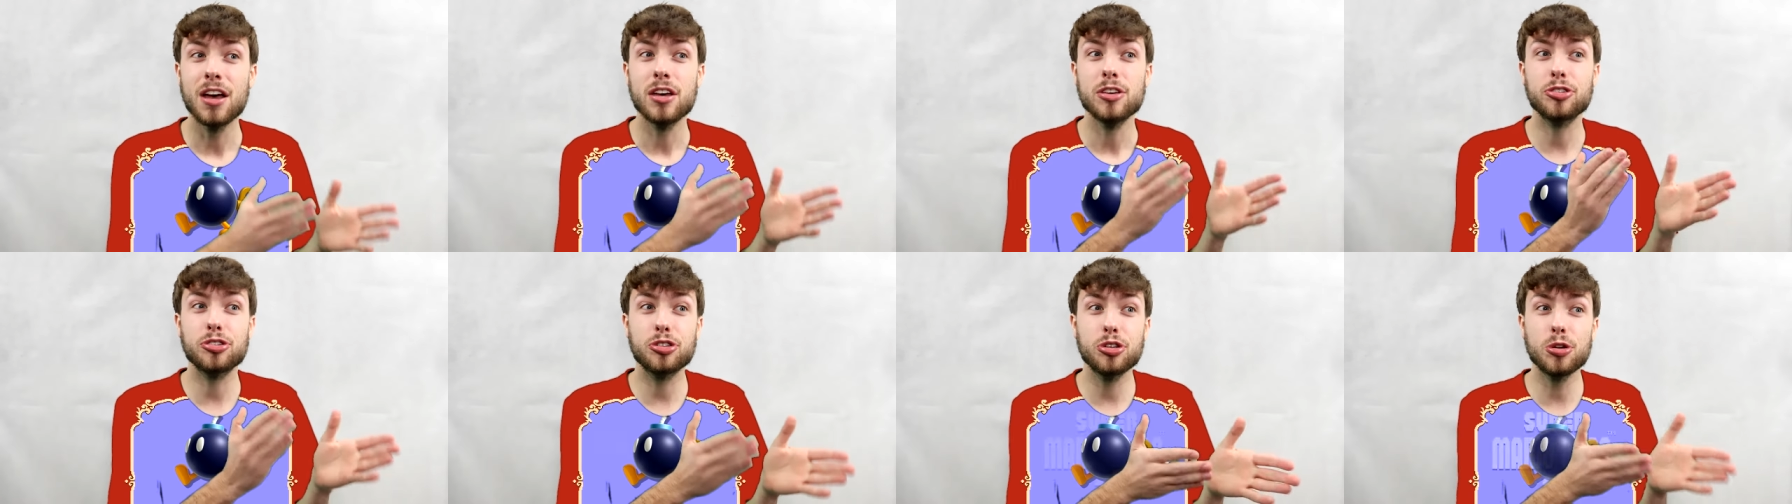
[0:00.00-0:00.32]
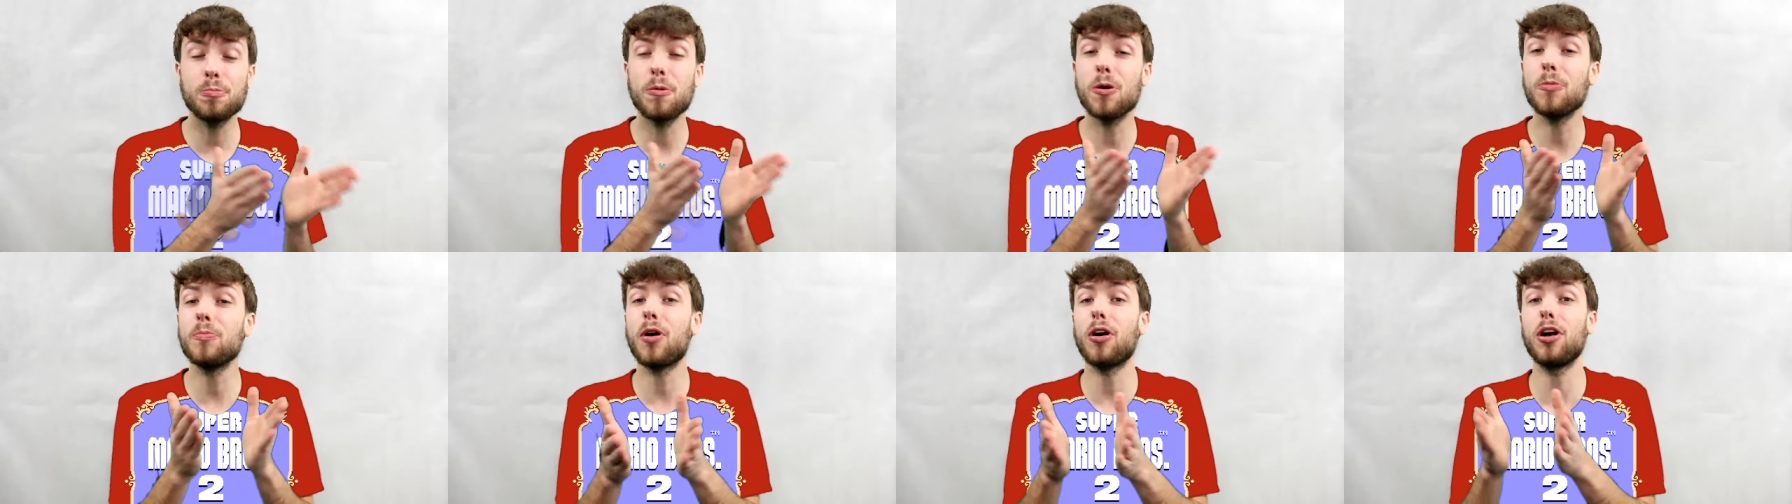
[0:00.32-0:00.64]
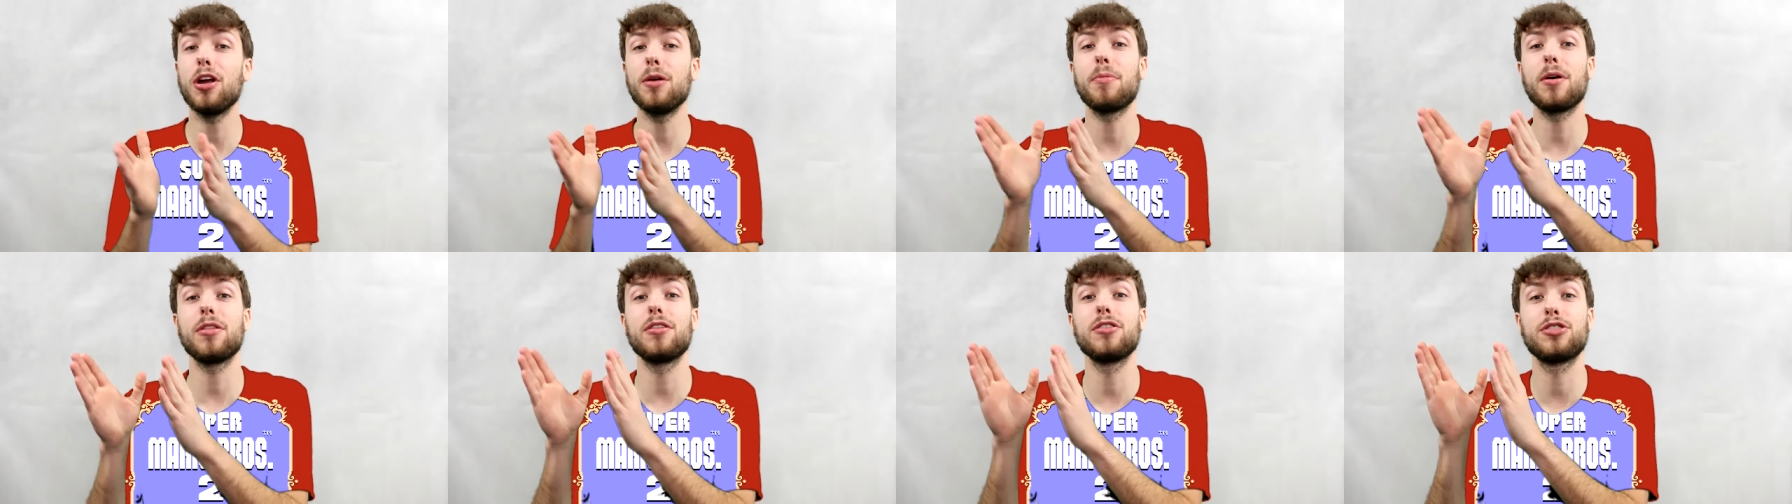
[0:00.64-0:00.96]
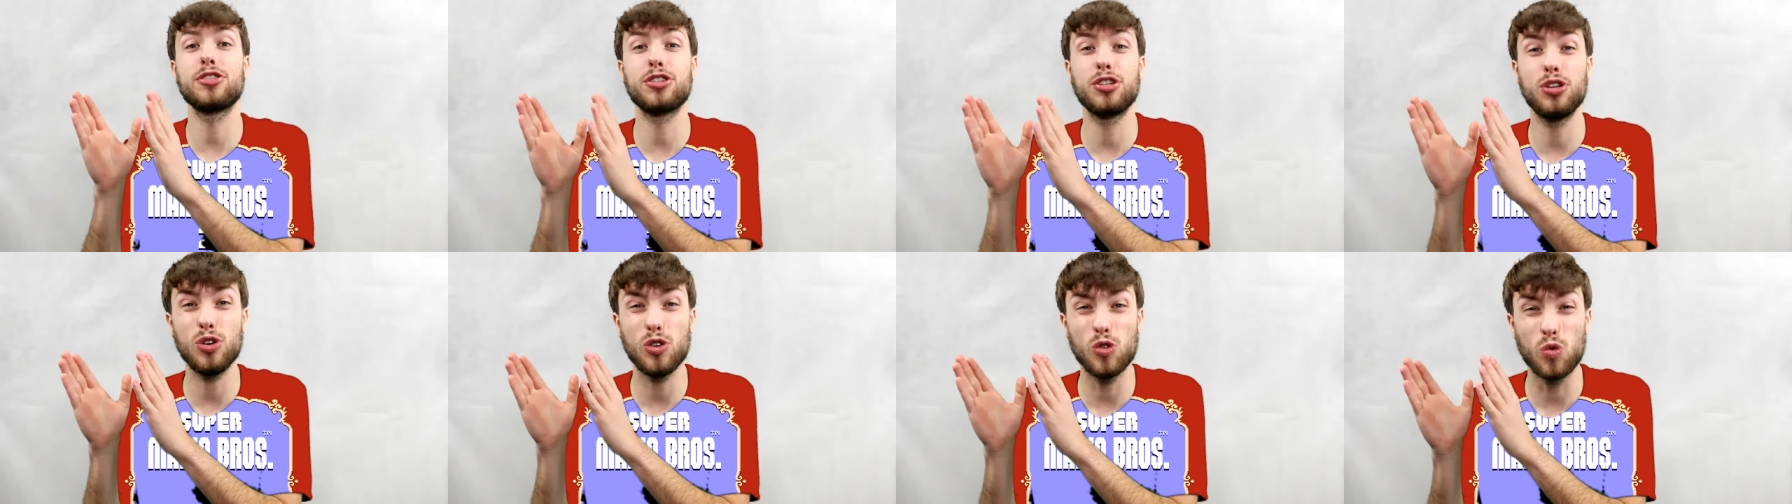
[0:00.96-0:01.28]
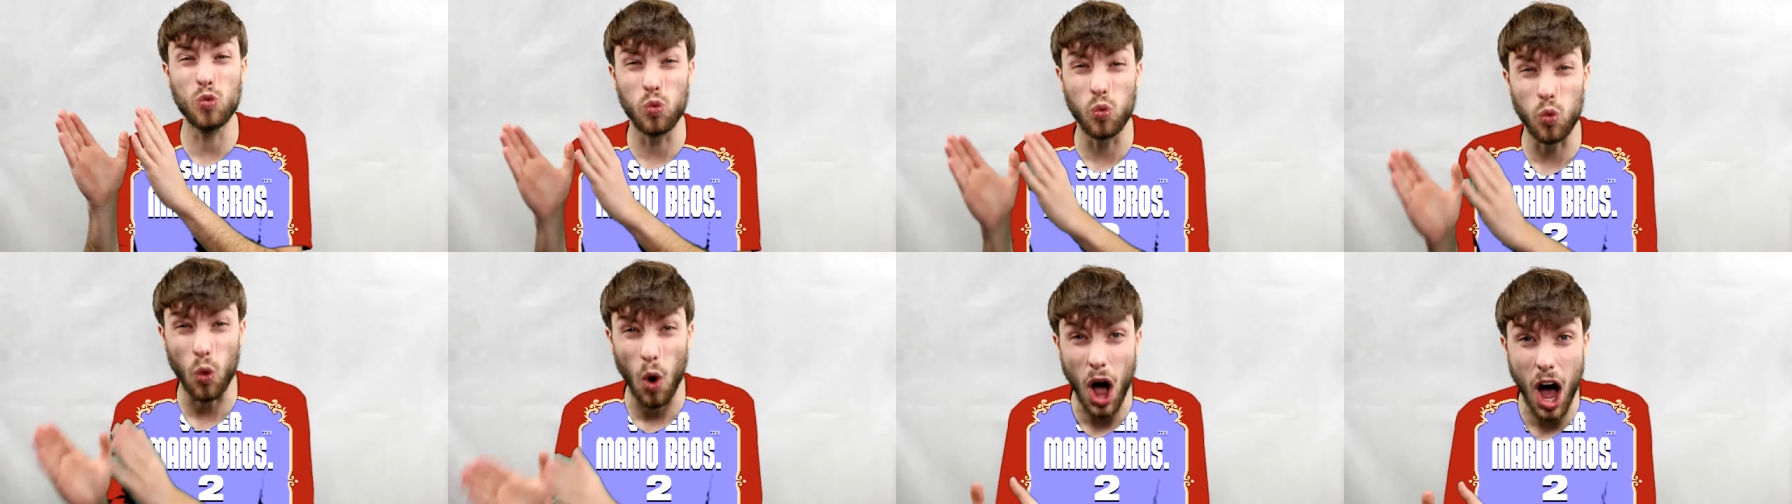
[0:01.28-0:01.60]
Super Mario Bros.
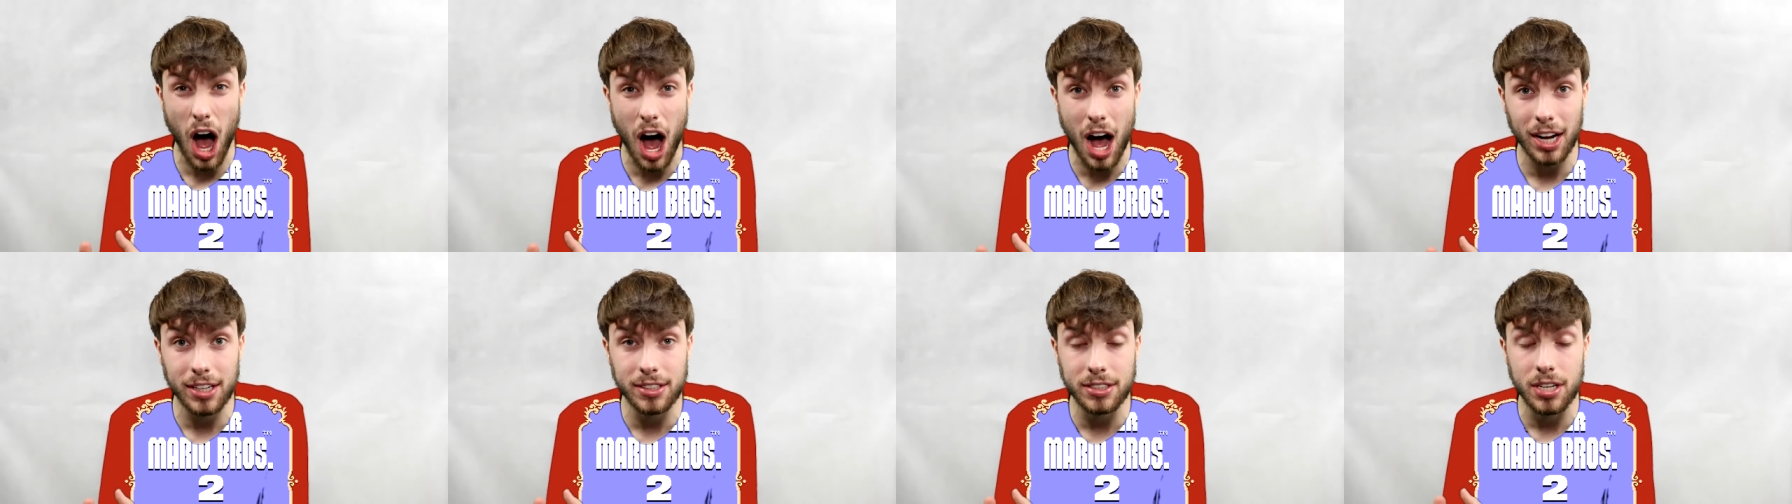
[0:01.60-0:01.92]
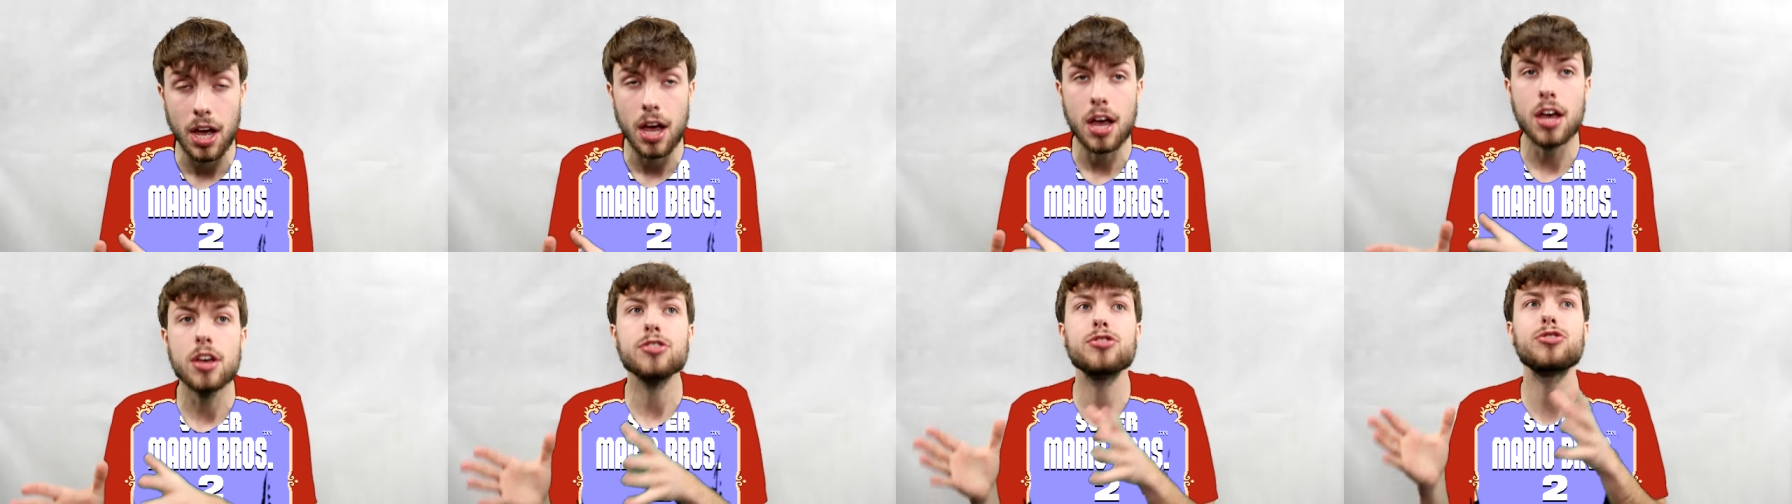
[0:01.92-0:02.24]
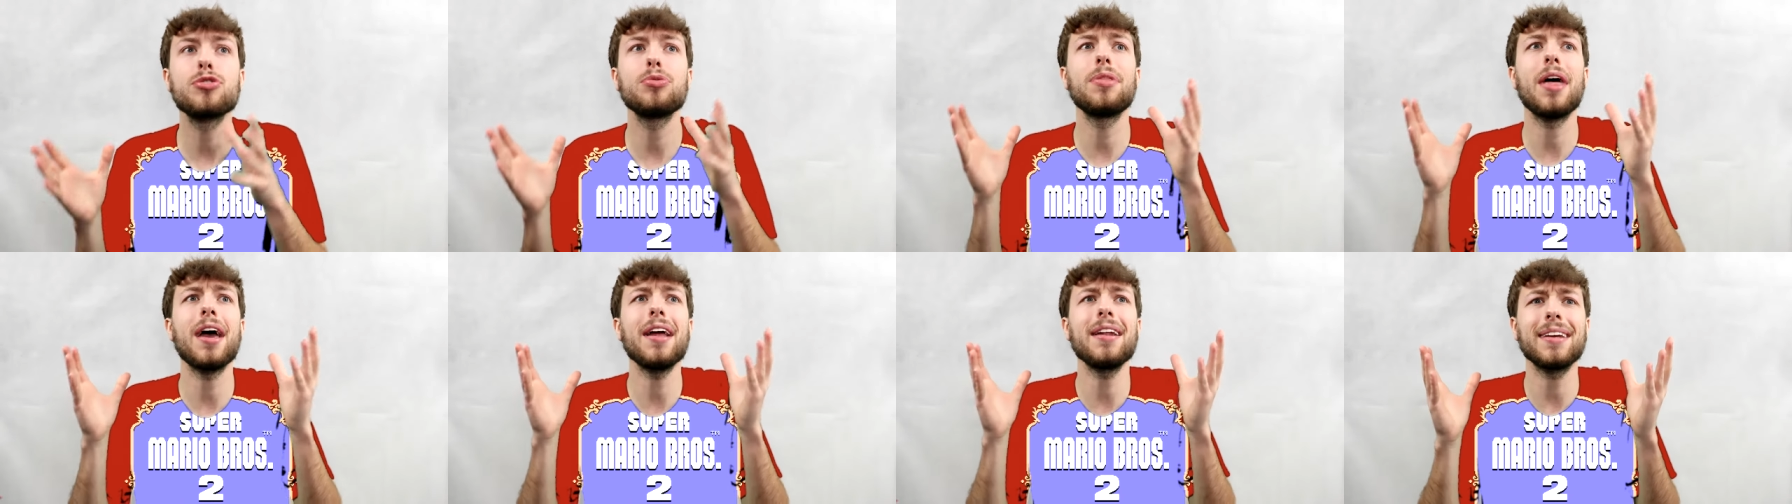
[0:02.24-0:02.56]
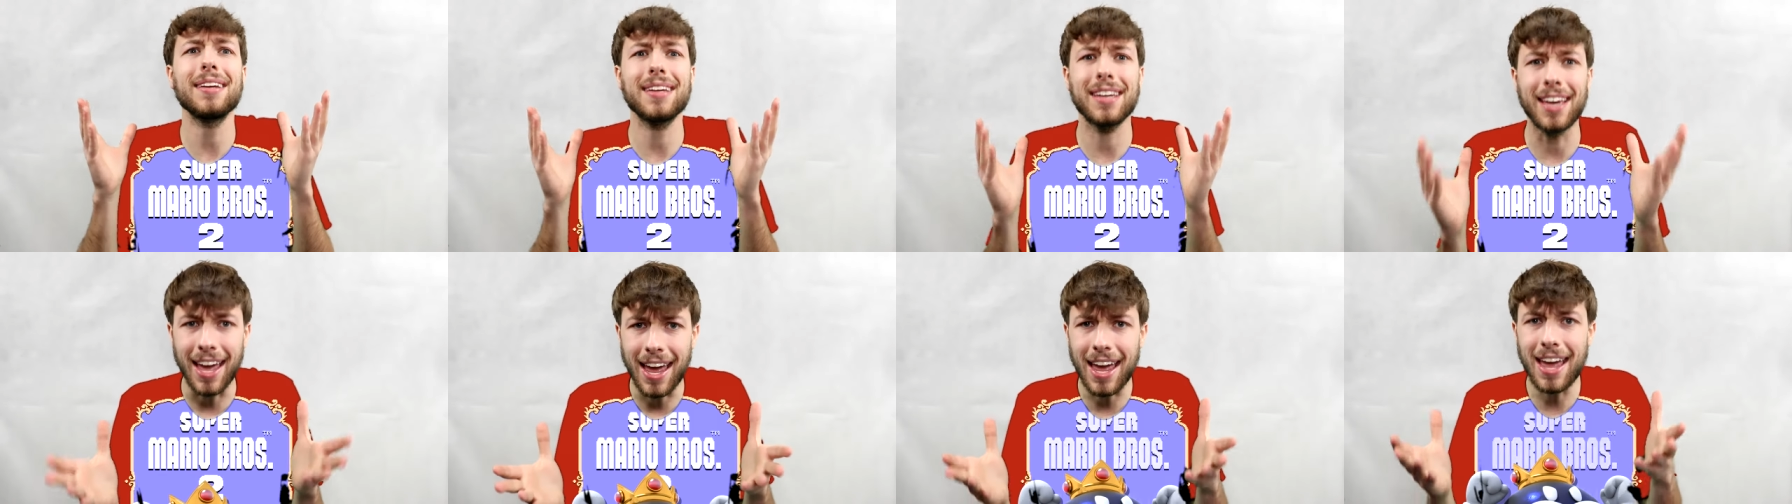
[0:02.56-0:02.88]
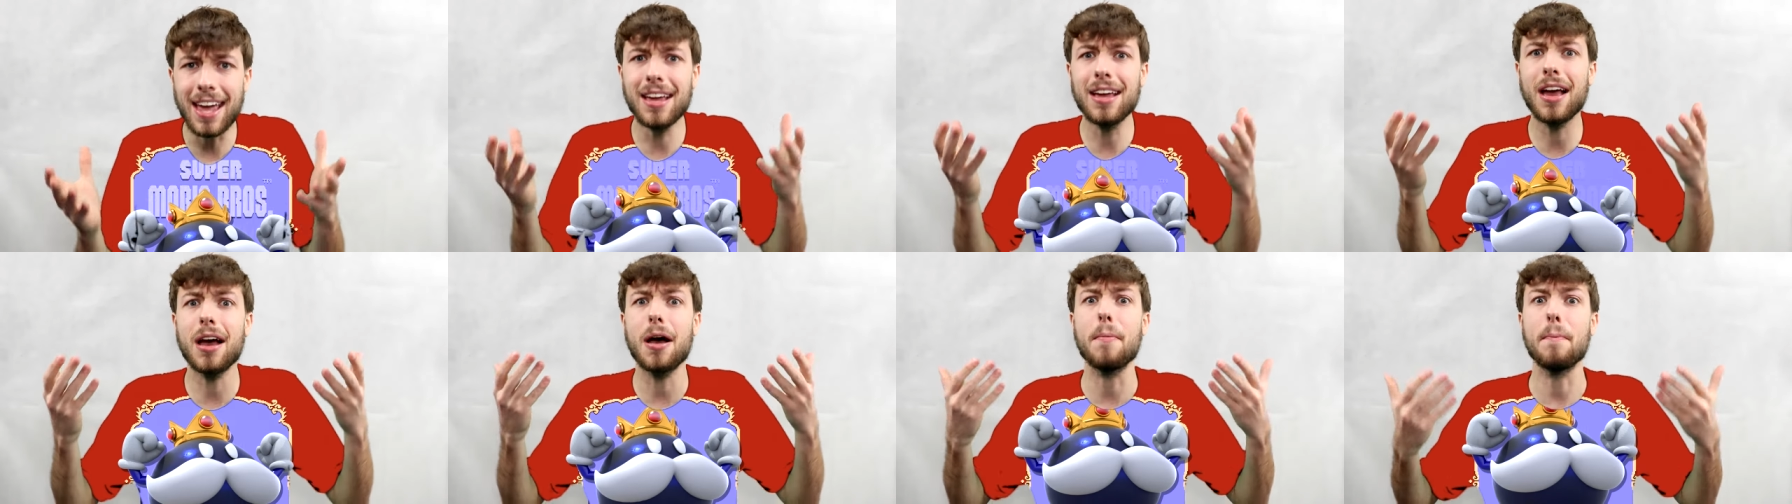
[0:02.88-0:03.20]
2 walked so that
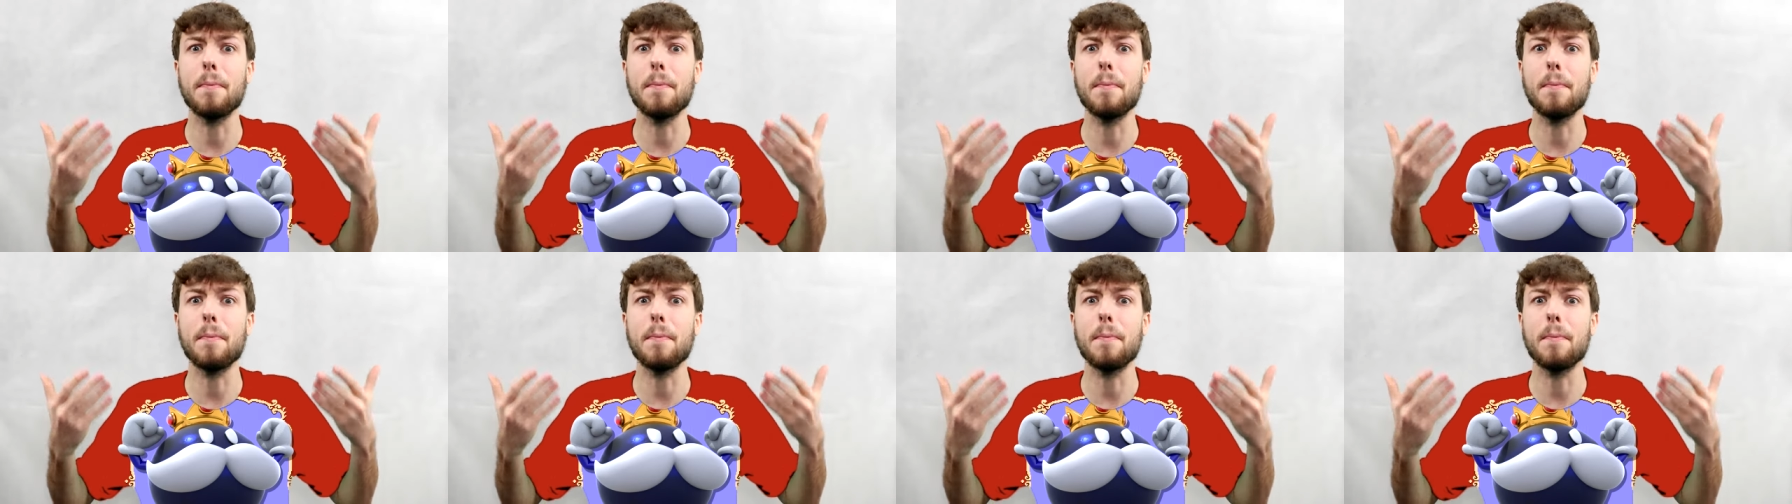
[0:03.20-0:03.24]
King